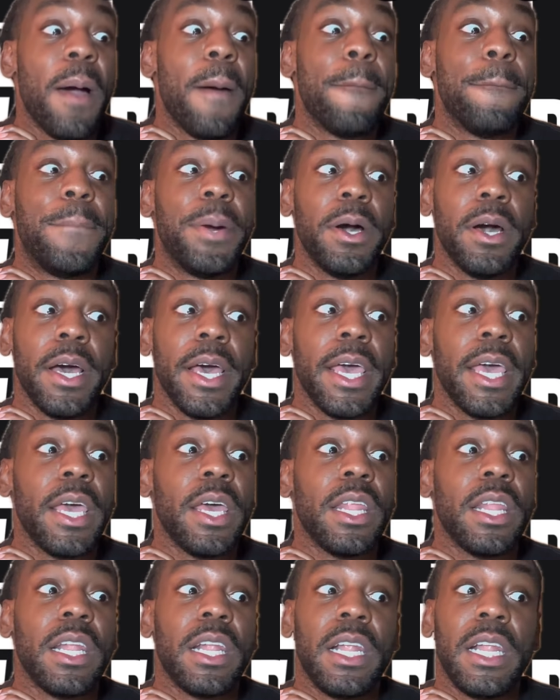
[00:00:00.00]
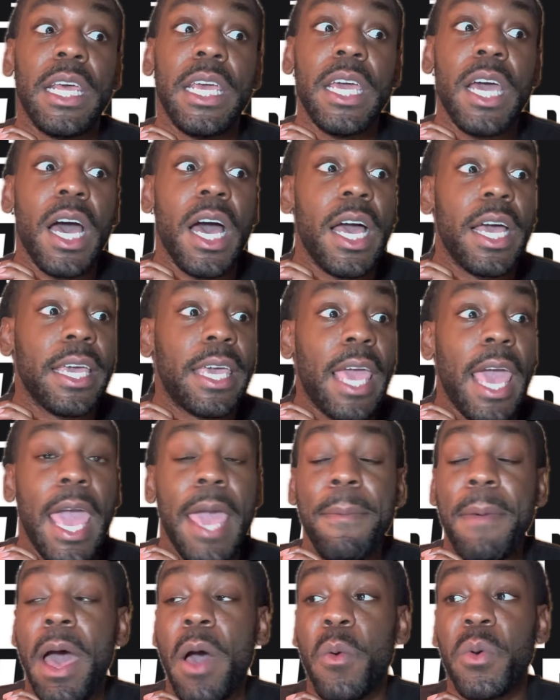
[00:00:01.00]
But Leon
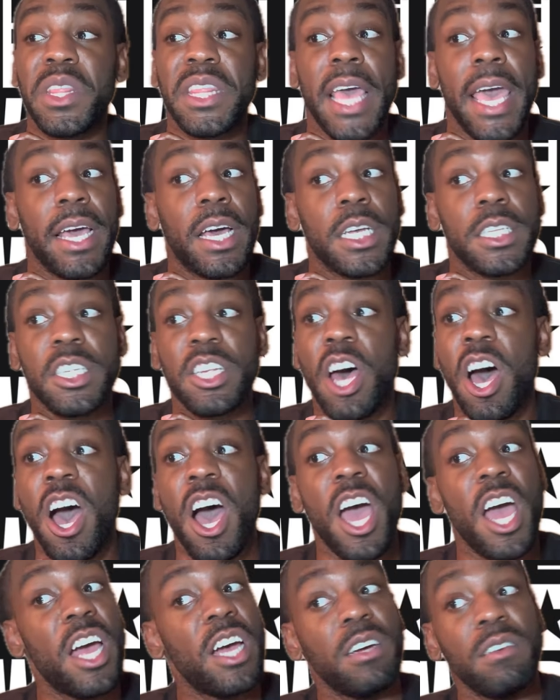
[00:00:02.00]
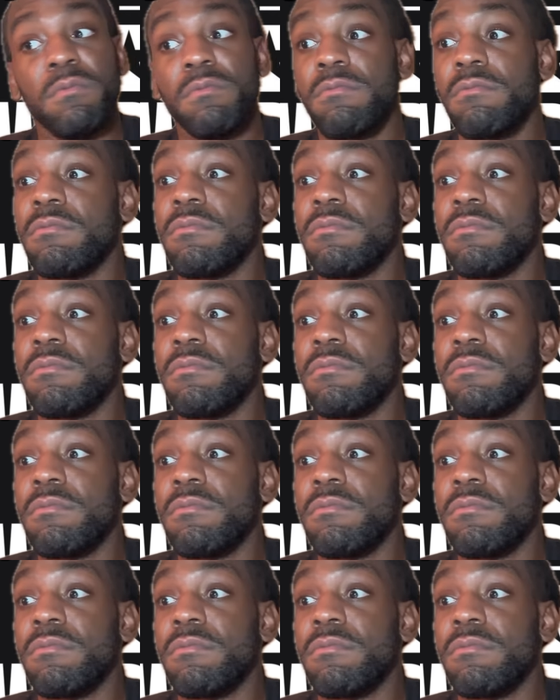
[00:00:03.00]
came out with that guitar,